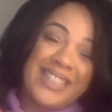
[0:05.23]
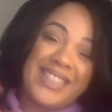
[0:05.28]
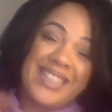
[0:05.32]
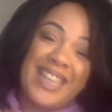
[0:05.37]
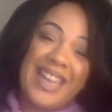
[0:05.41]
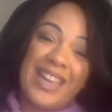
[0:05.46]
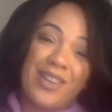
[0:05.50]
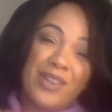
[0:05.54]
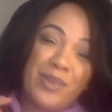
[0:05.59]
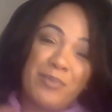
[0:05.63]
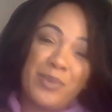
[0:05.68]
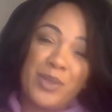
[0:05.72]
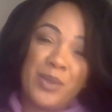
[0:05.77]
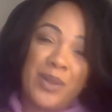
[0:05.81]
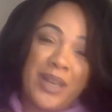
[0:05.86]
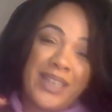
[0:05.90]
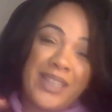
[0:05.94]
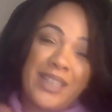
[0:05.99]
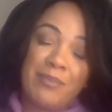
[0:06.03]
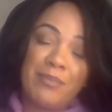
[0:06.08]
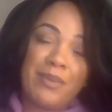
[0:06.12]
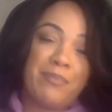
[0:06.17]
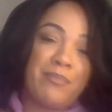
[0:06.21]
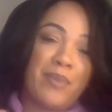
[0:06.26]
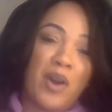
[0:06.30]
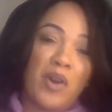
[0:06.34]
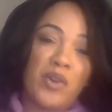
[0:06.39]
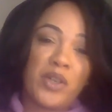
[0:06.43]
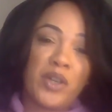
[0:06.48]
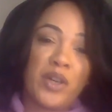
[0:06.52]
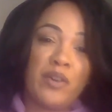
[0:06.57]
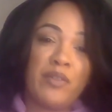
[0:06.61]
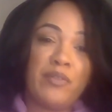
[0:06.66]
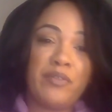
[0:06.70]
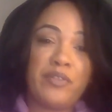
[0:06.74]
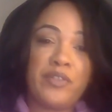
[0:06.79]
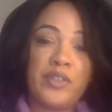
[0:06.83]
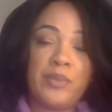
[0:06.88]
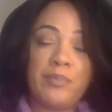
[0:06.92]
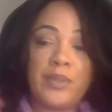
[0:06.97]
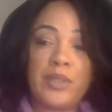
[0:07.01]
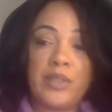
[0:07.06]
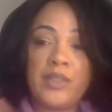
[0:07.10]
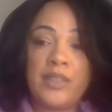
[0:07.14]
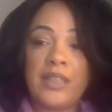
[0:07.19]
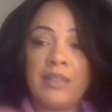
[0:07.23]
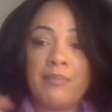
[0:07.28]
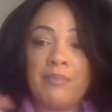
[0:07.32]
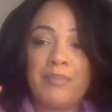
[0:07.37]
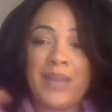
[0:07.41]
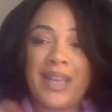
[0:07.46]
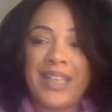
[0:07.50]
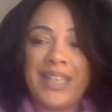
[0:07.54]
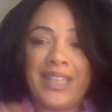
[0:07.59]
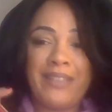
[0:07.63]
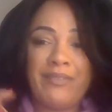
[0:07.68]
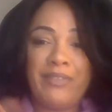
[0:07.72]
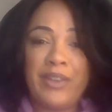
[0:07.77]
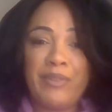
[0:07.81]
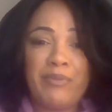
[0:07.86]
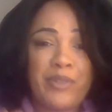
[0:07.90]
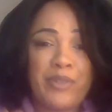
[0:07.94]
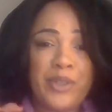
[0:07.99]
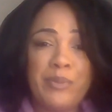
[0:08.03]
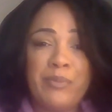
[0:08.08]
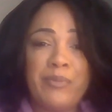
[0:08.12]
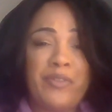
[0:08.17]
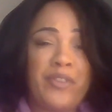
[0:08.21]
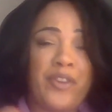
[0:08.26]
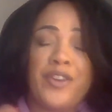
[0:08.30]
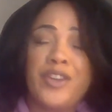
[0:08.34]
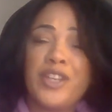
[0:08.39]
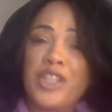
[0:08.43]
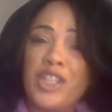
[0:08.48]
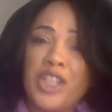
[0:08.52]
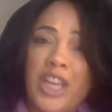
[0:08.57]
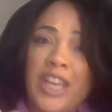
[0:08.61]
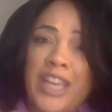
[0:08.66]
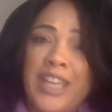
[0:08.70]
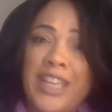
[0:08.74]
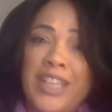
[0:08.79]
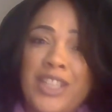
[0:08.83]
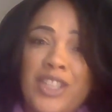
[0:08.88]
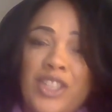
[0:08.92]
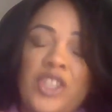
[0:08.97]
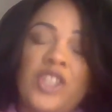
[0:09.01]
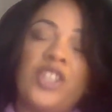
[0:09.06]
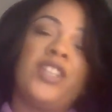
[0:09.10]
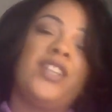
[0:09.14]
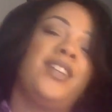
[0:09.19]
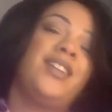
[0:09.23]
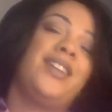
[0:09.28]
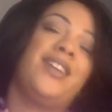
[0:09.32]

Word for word: setup so I can be more comfortable in my living room for a change.